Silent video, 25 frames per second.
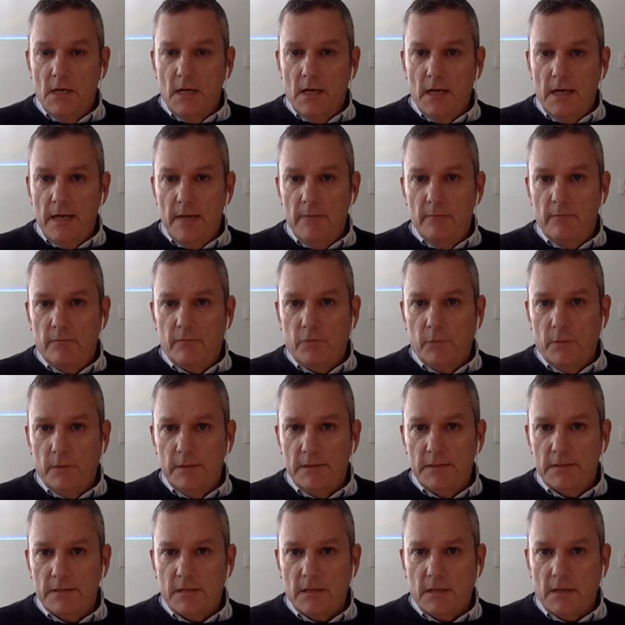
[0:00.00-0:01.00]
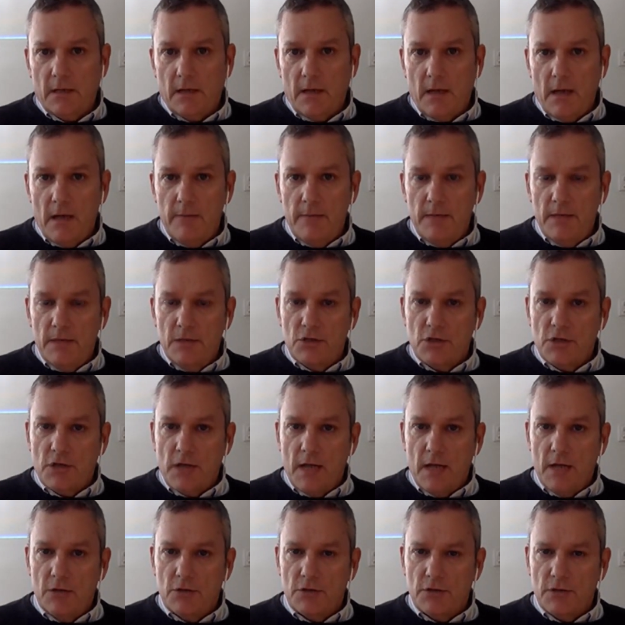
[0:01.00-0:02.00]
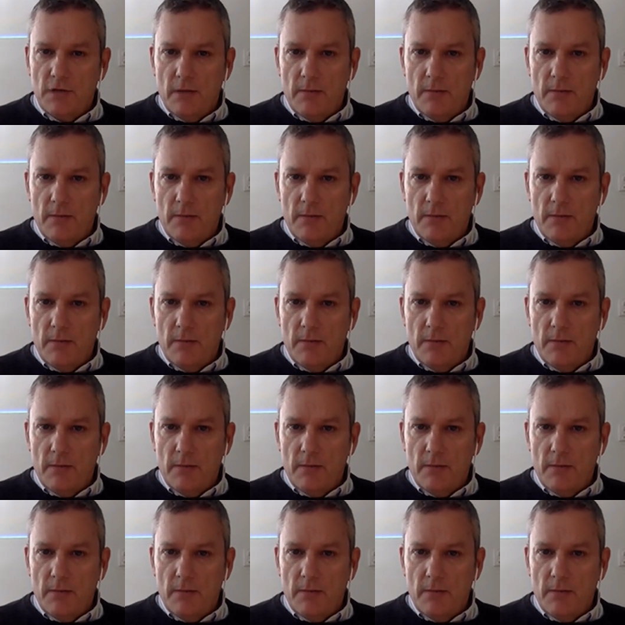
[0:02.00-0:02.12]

uh, influence climate change.